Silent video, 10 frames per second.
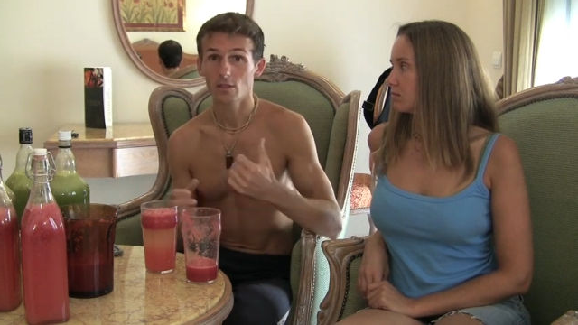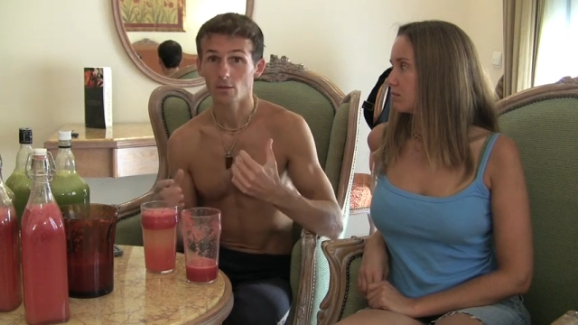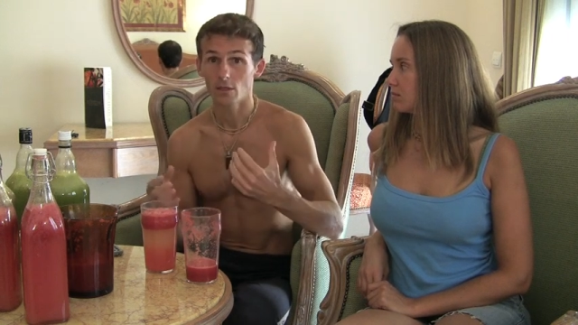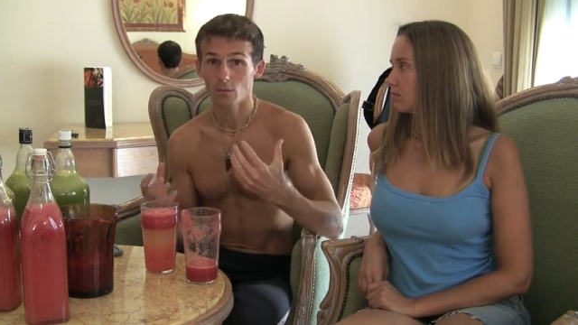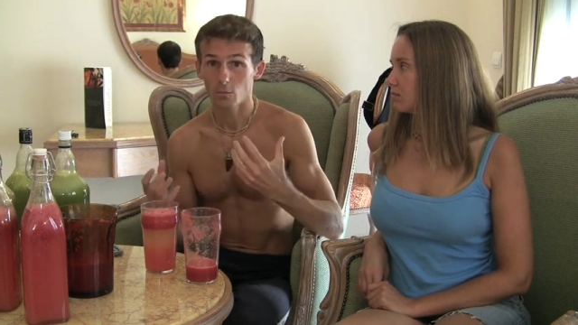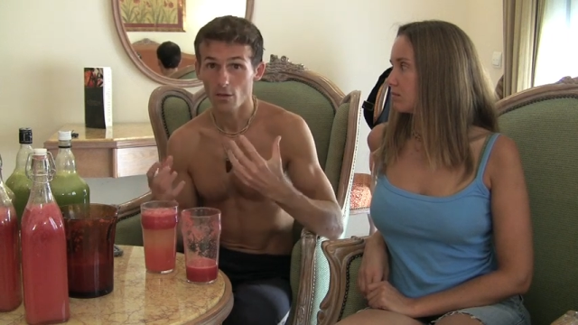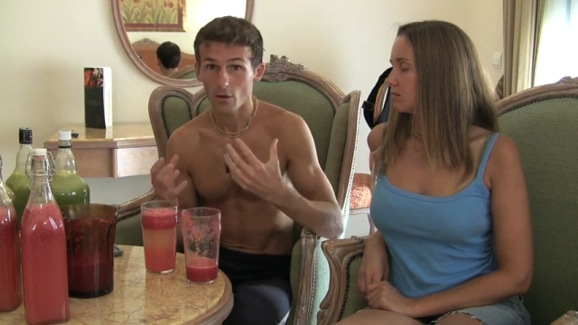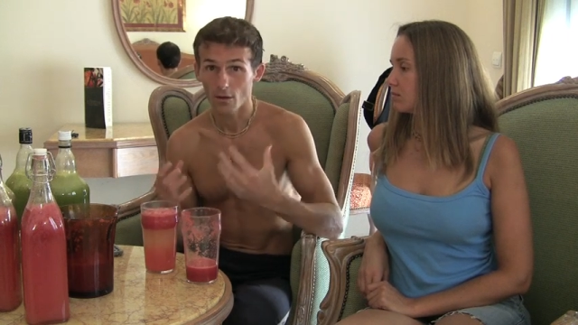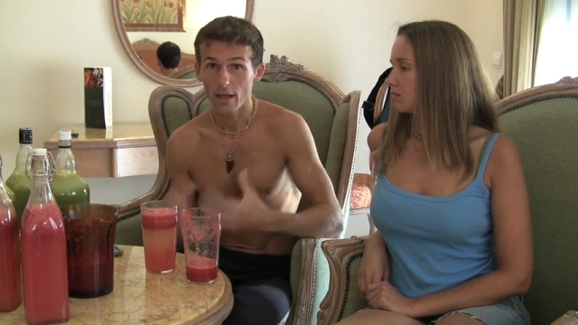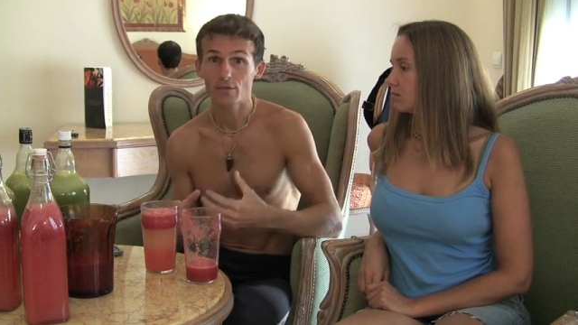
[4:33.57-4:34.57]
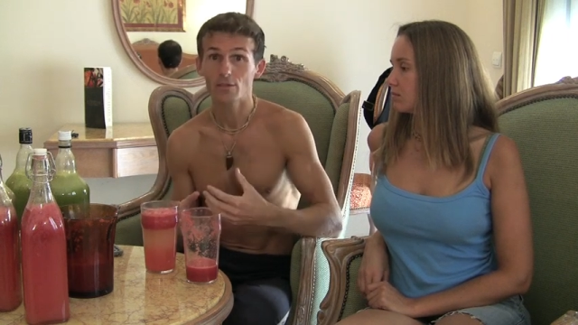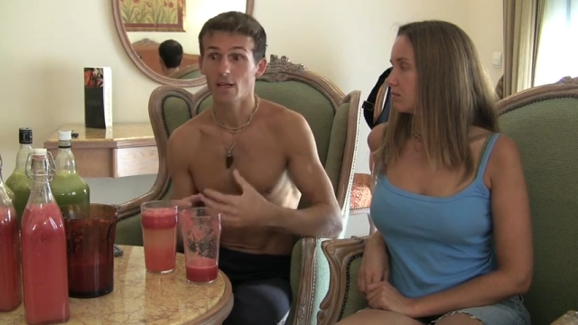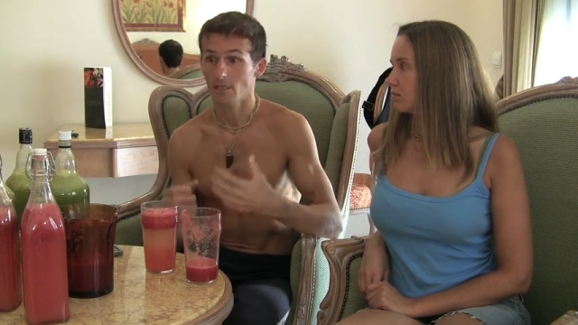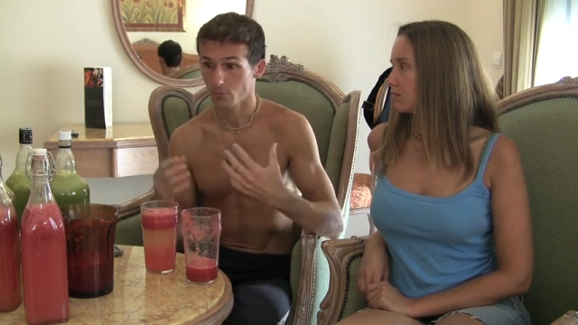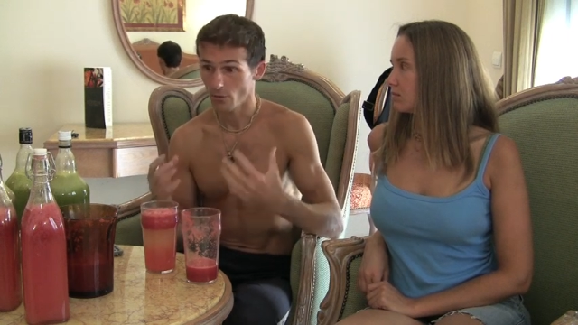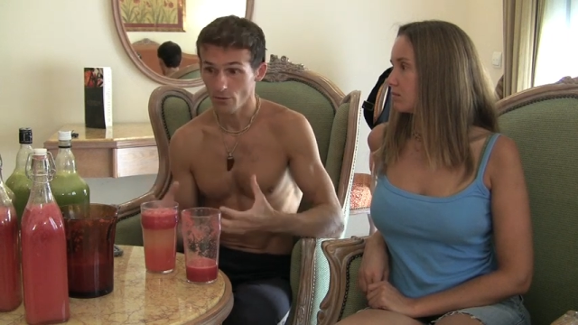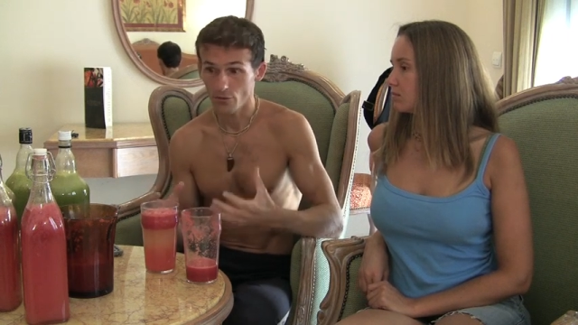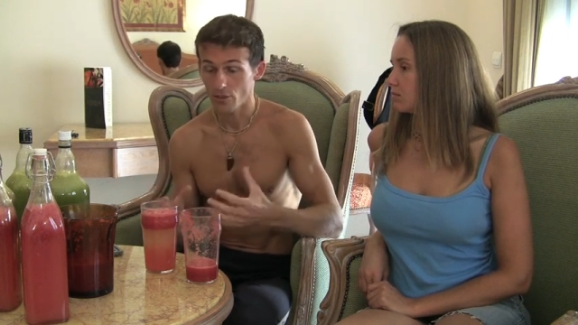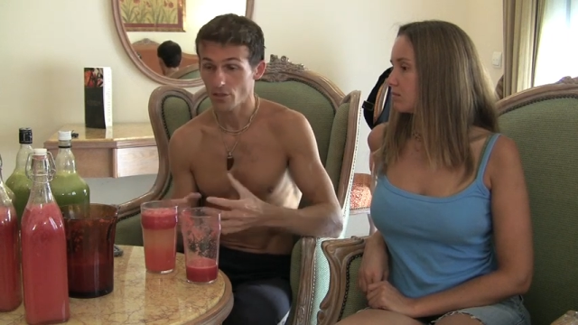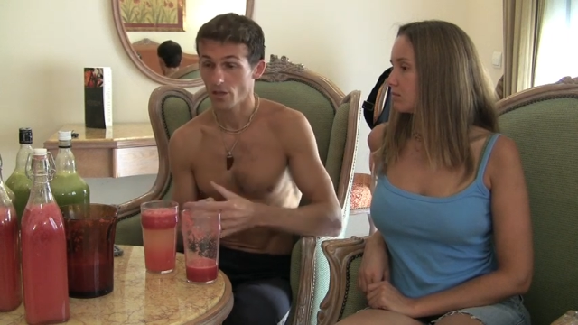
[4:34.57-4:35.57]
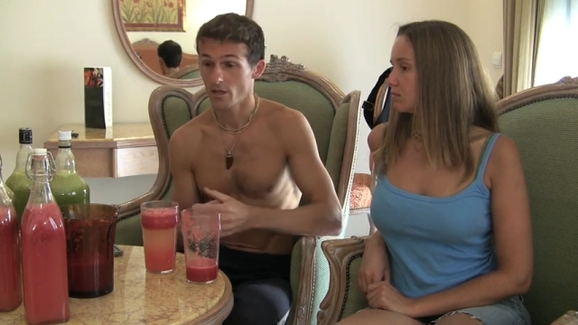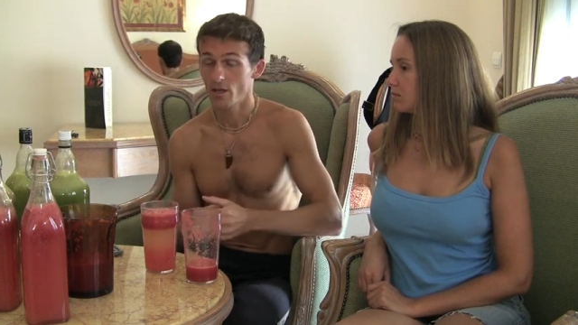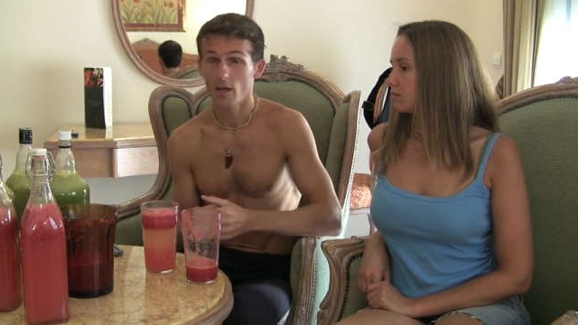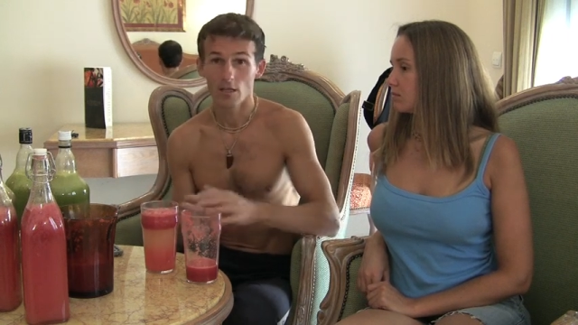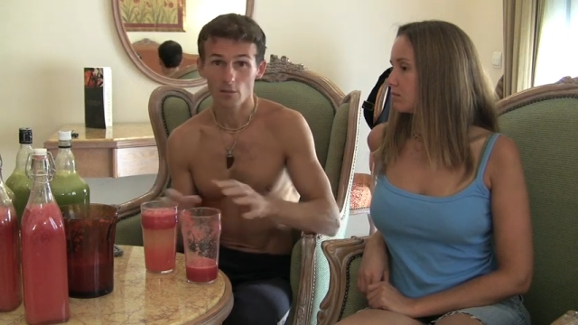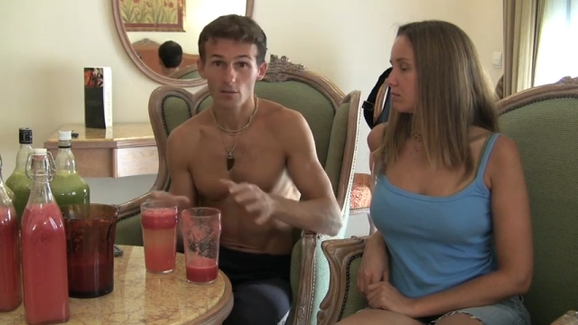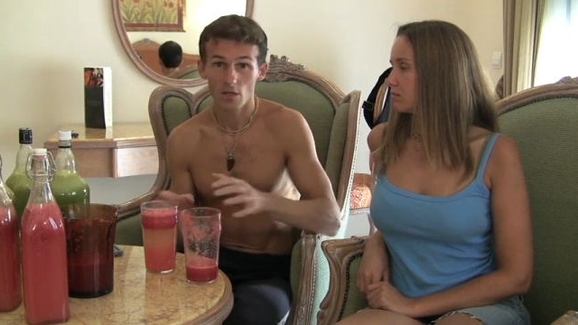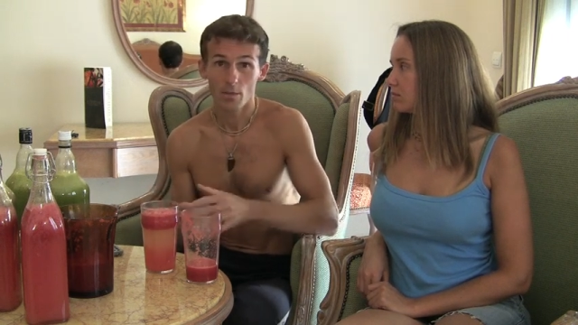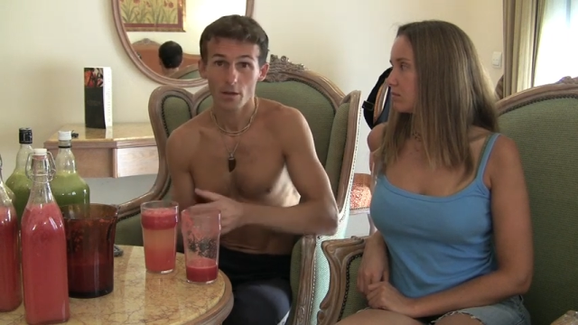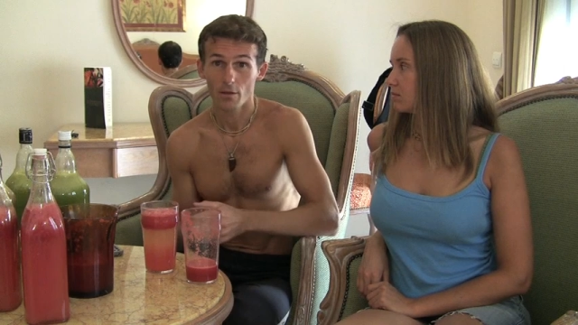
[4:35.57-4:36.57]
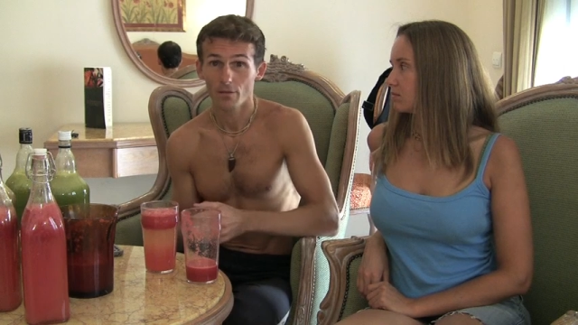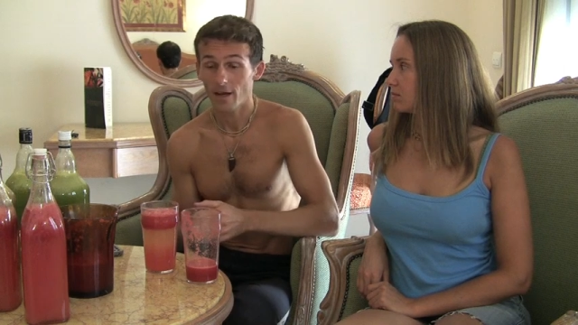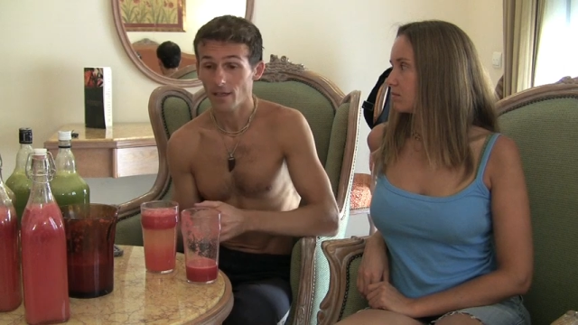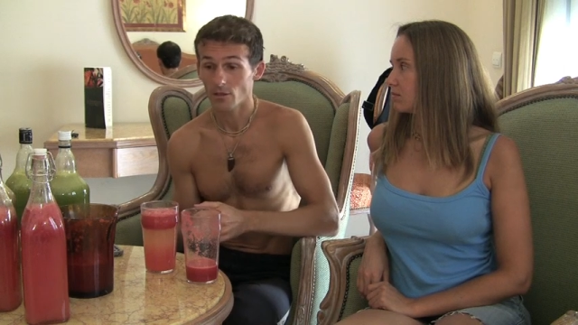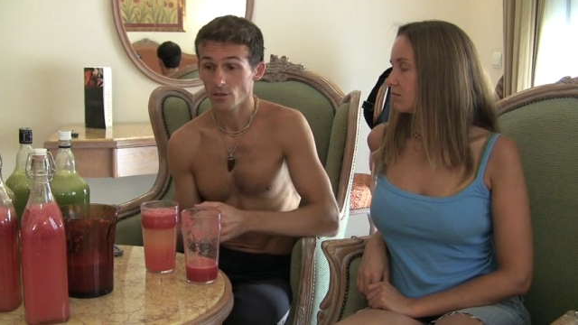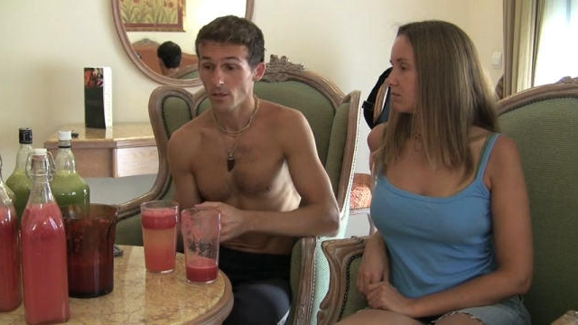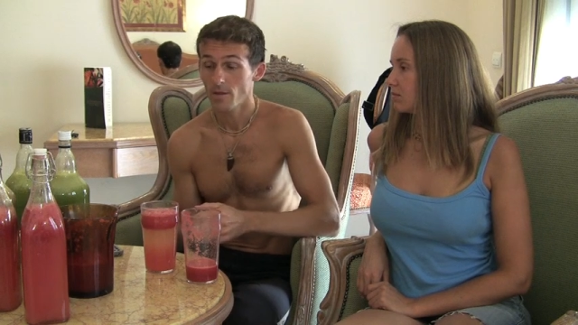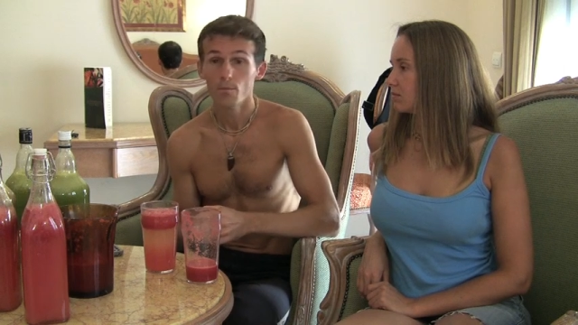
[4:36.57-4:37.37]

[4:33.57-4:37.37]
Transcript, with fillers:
Speaker 1: it's it's with our lifestyles, with nutrition, it's with so many other factors.